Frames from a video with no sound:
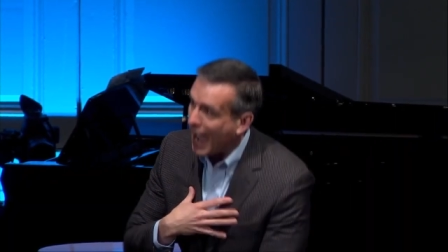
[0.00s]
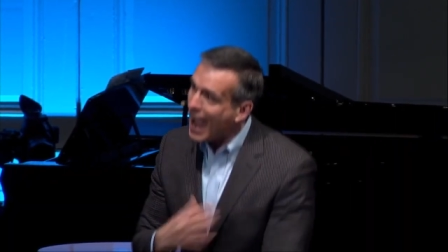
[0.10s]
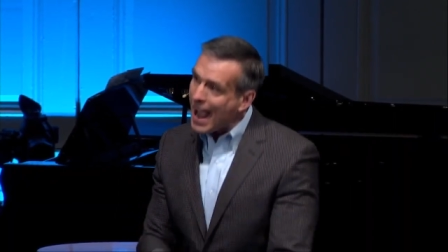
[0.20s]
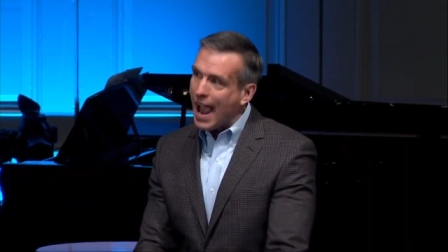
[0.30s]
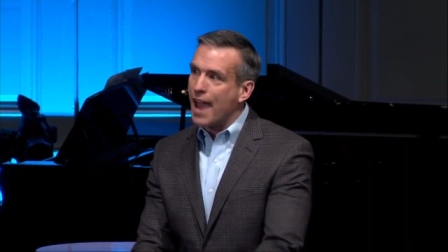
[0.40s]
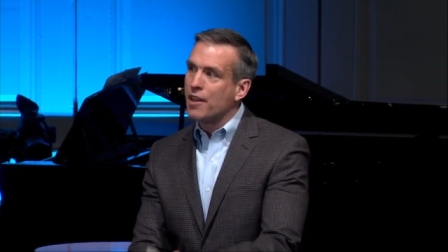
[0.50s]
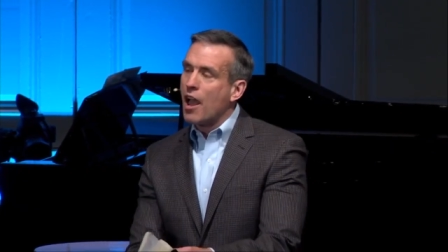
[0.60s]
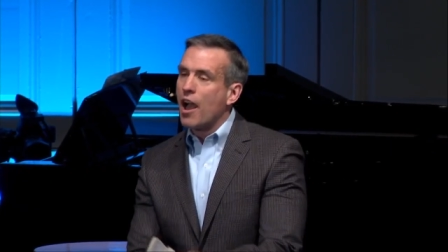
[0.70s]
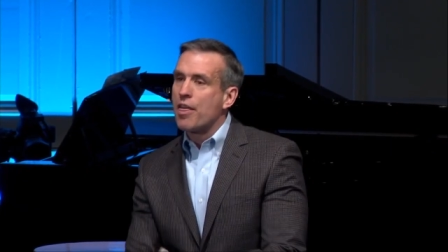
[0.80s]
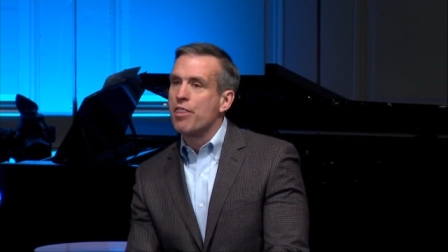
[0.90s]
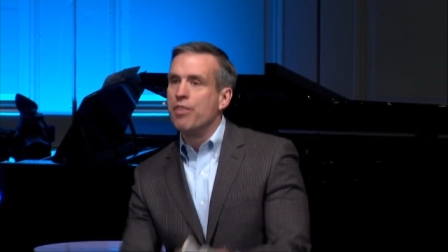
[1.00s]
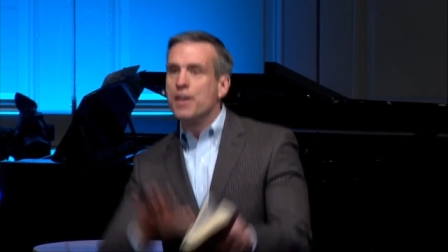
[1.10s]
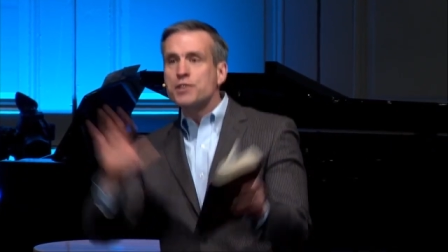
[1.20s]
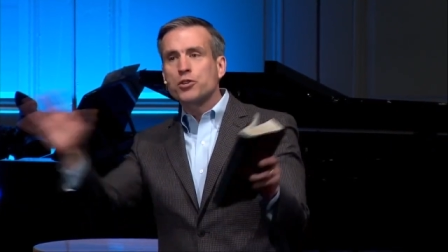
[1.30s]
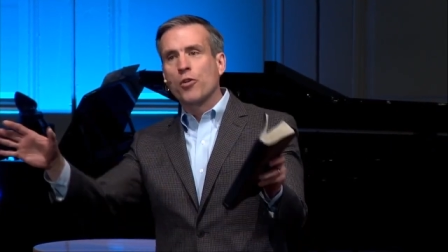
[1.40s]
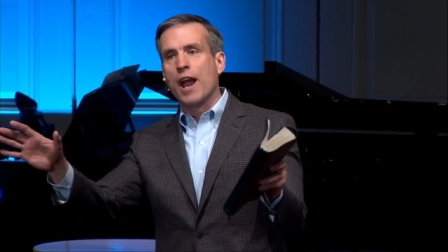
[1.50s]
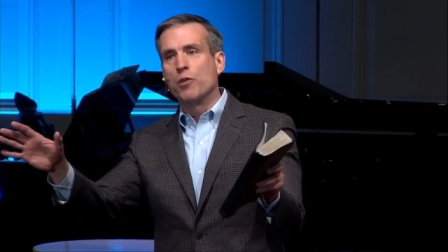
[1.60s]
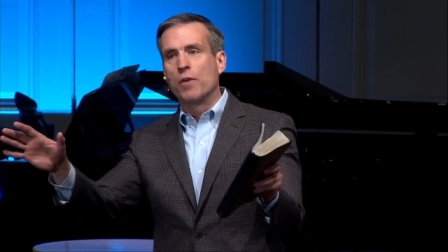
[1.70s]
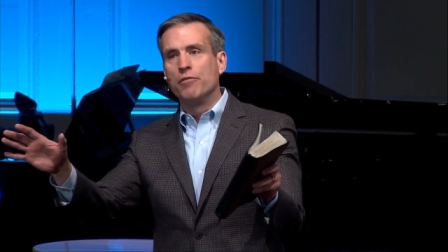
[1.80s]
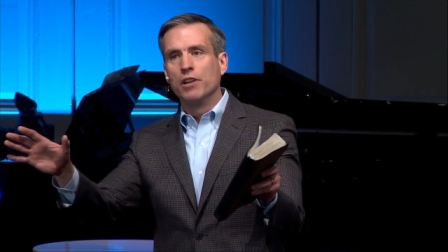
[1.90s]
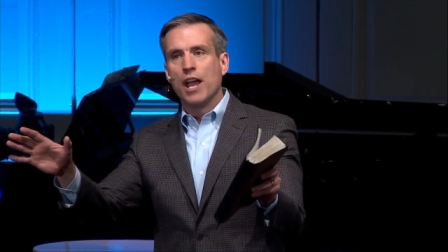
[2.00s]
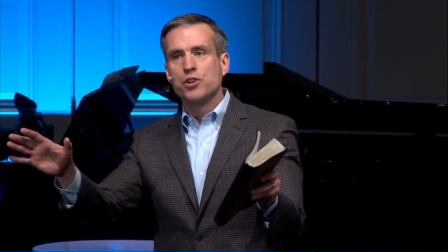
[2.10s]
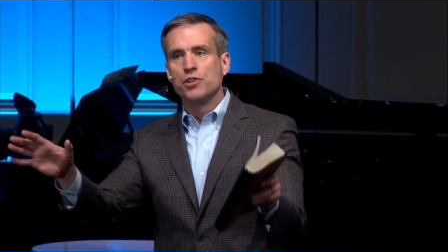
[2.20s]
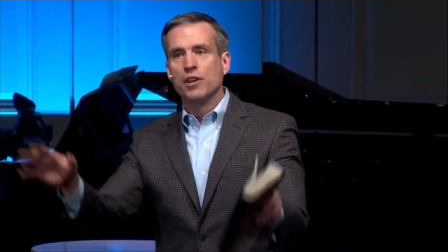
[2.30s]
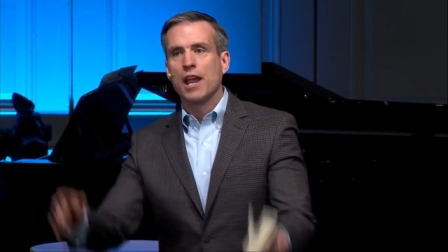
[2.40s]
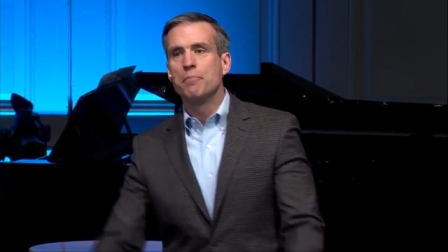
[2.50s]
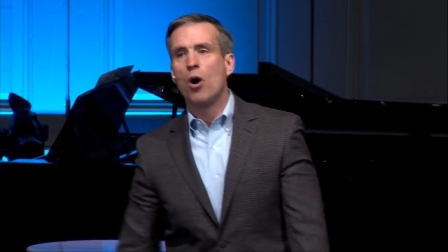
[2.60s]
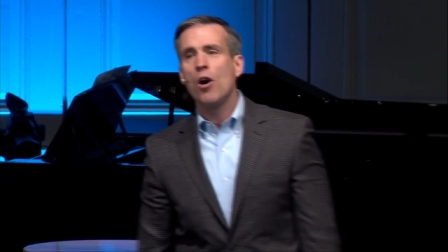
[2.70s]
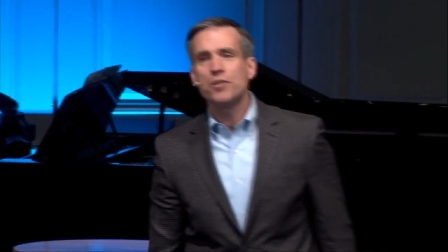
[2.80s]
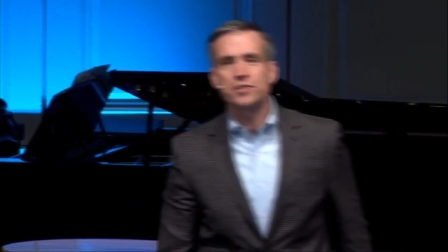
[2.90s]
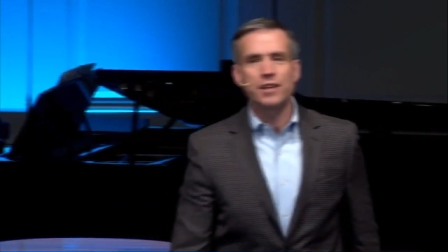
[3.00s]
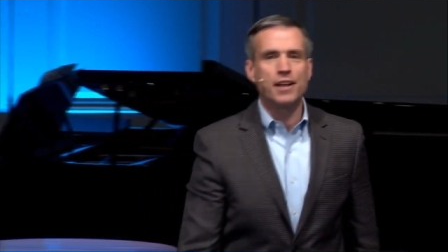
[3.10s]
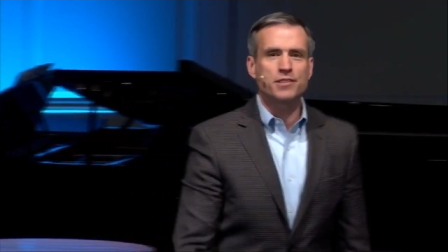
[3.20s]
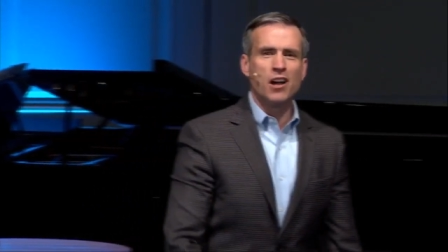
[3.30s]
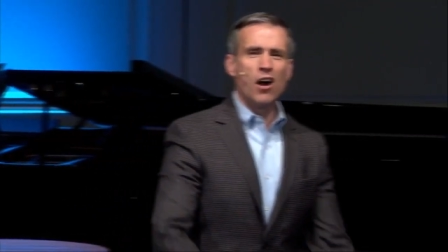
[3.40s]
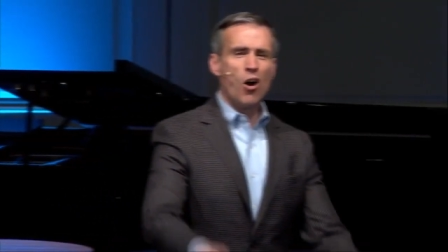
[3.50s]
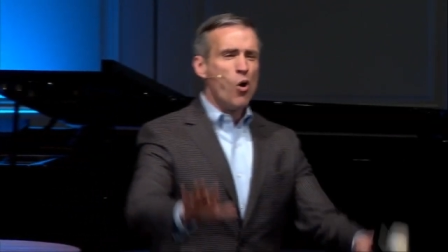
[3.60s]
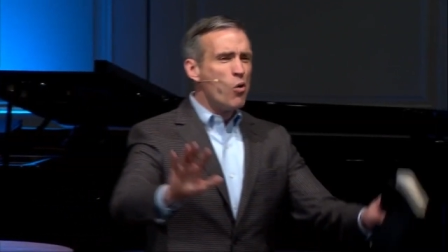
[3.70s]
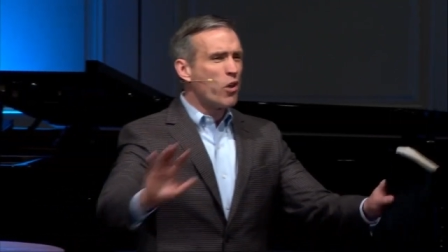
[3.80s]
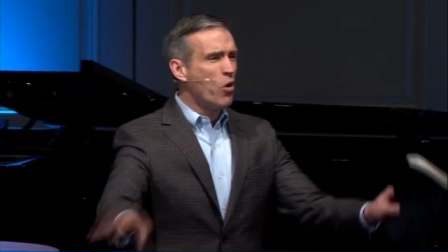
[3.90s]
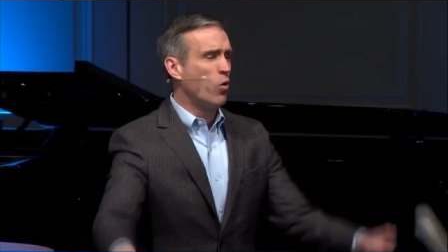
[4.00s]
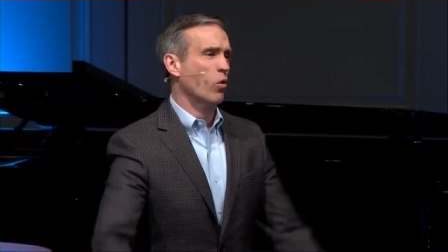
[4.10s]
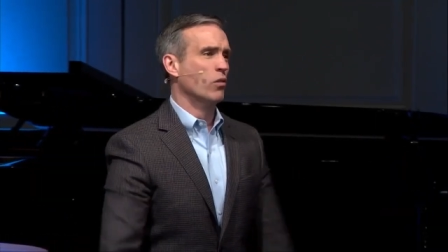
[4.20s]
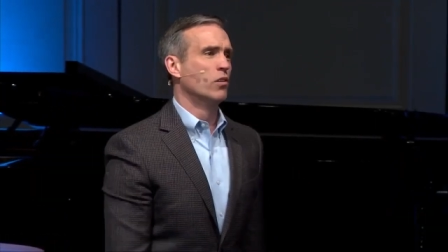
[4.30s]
I had this great revelation. And Paul says, Hold on.